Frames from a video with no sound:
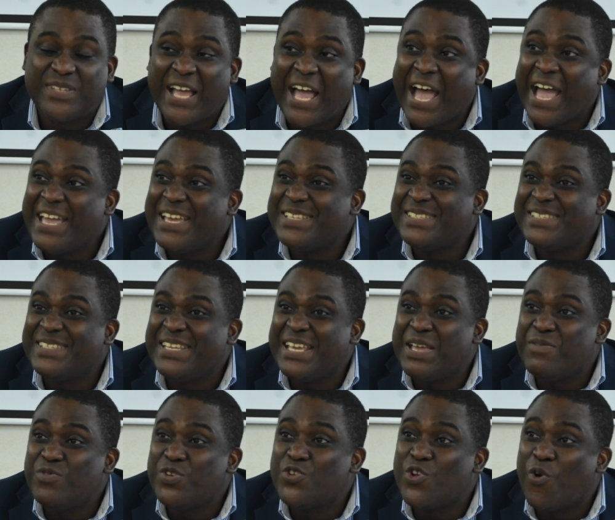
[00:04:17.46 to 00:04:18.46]
And his
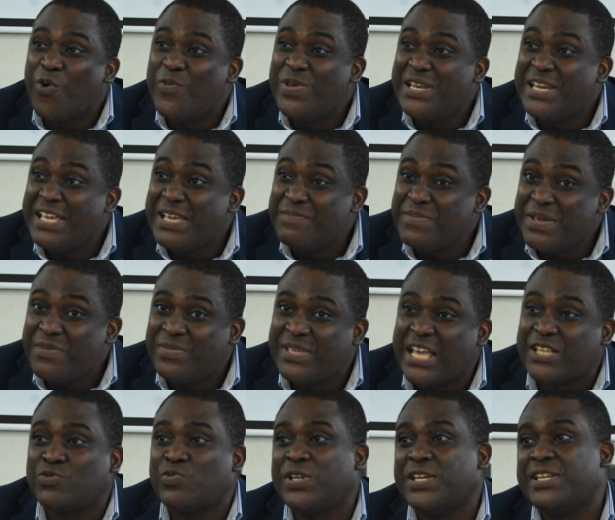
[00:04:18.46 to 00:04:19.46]
name, you know what we name him?
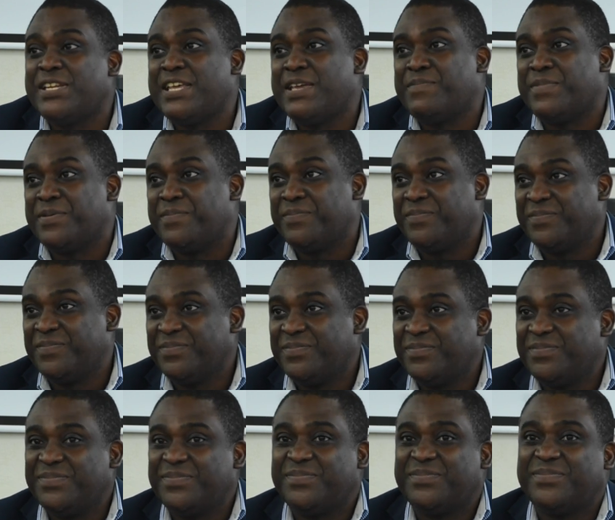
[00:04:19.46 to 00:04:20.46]
Guess what they name him?
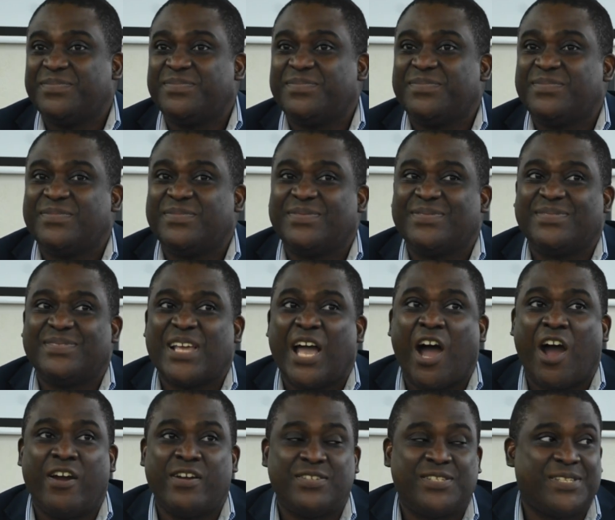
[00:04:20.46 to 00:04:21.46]

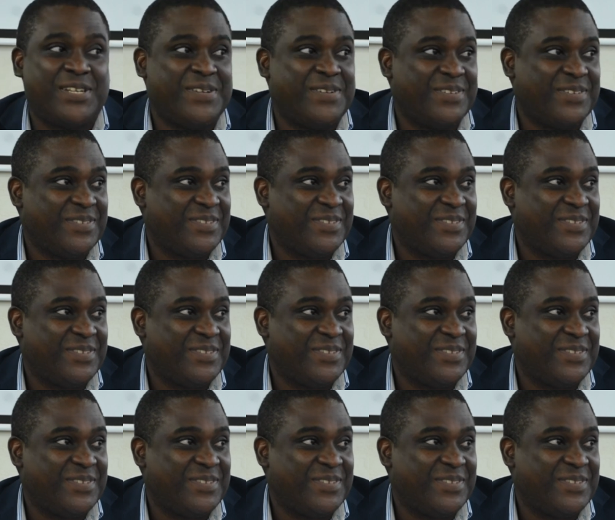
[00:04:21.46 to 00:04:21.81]
Harrison.